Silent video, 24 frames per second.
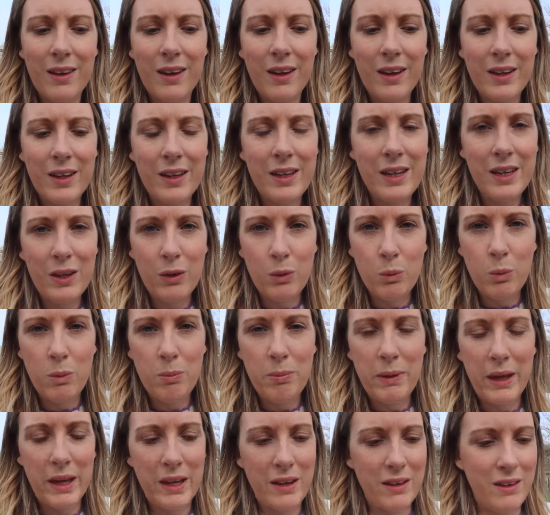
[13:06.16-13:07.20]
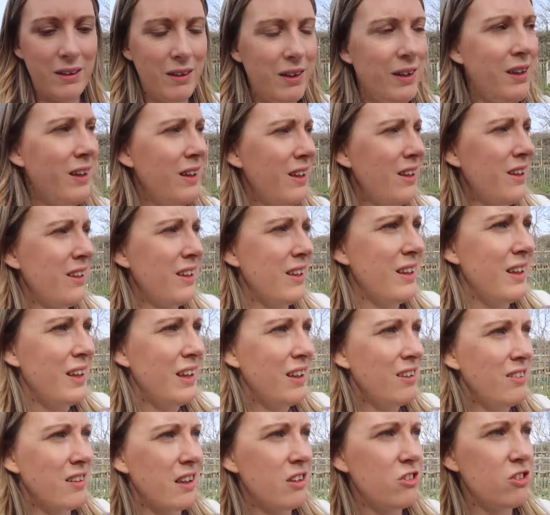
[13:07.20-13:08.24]
I can hear a woodpecker.
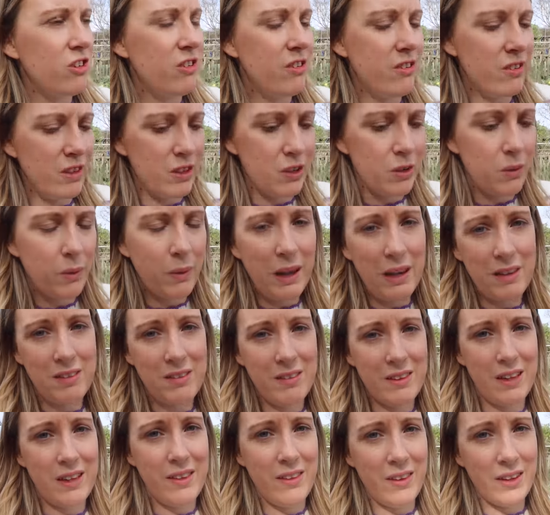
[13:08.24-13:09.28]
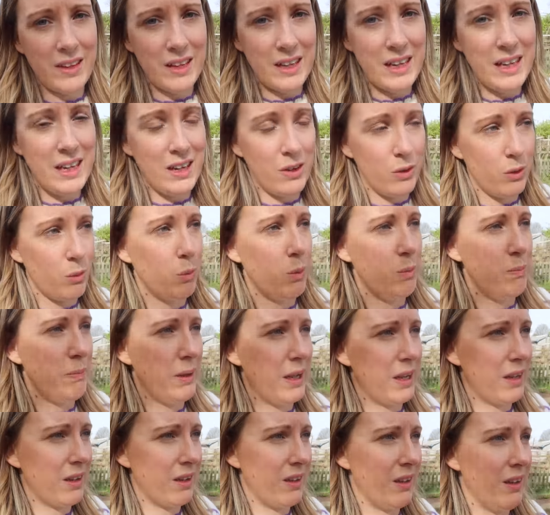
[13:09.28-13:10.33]
It's actually so quiet today that I can hear a
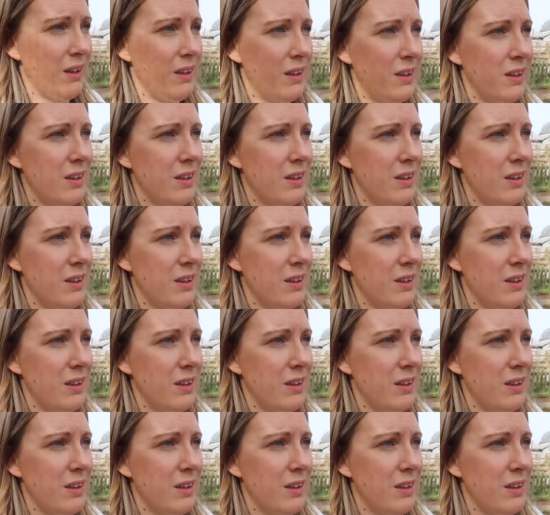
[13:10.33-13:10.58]
woodpecker.